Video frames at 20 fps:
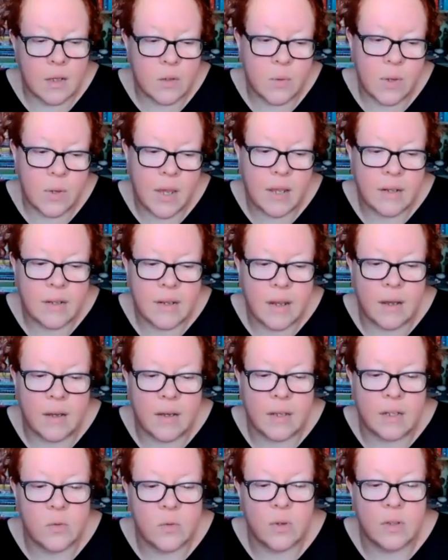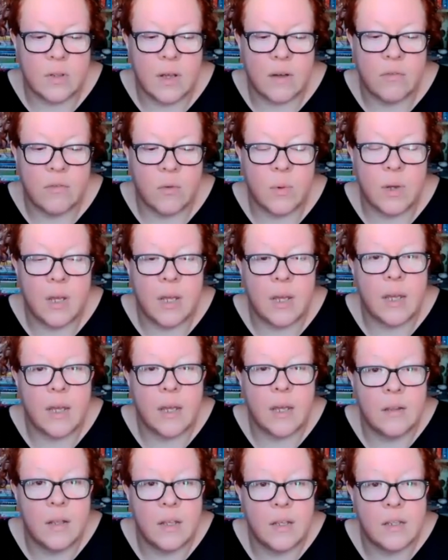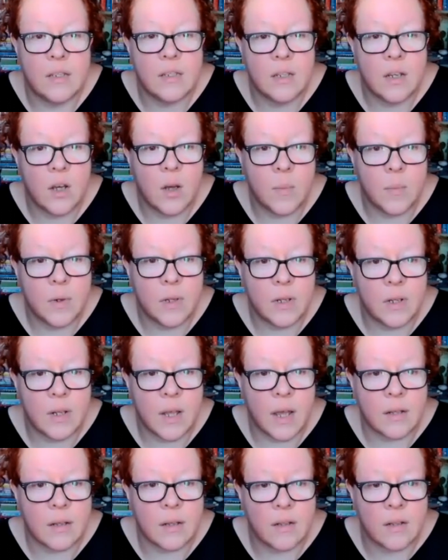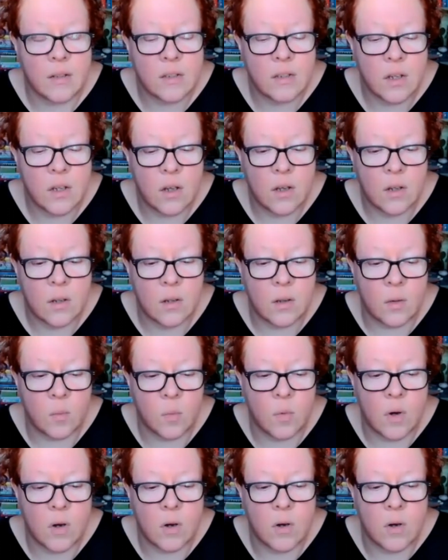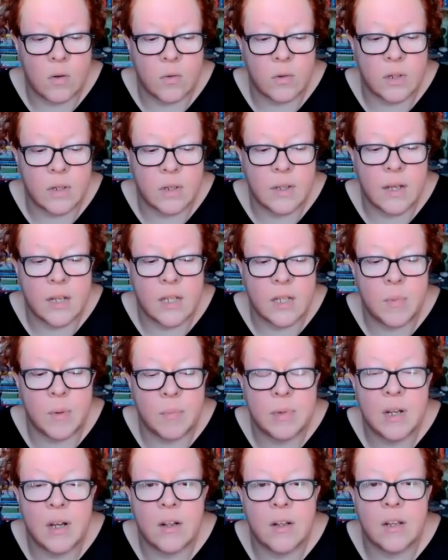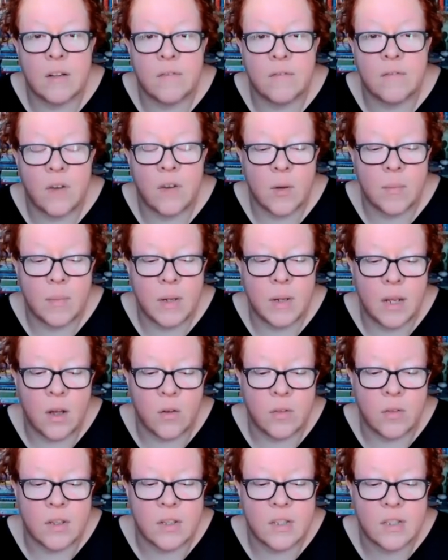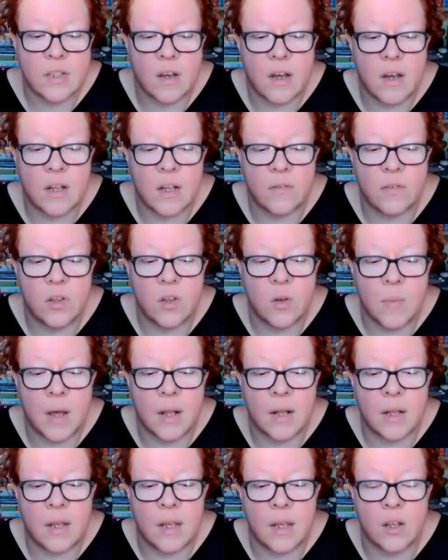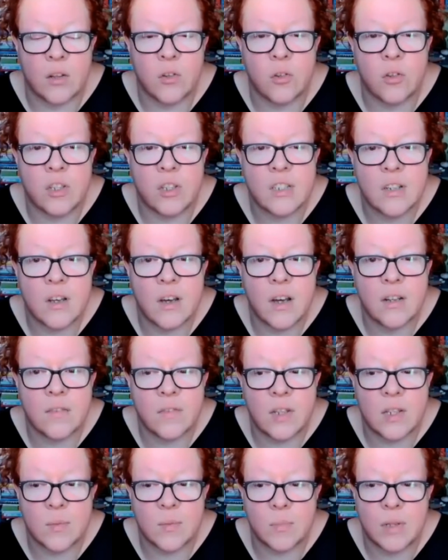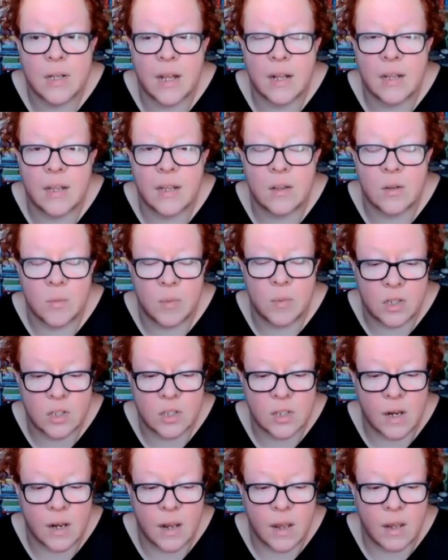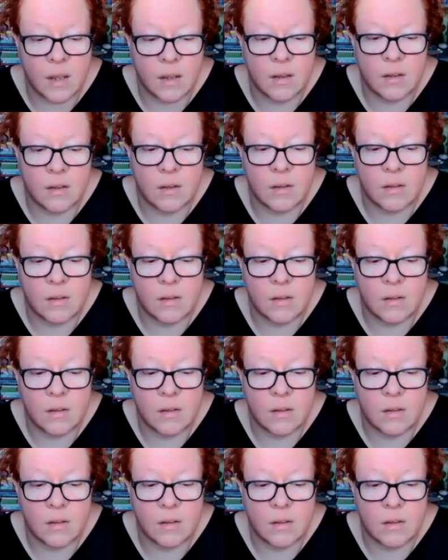As we head out into another week in this turbulent and uncertain world, let us be planted firmly on the side of humanity and on the side of this planet that we share.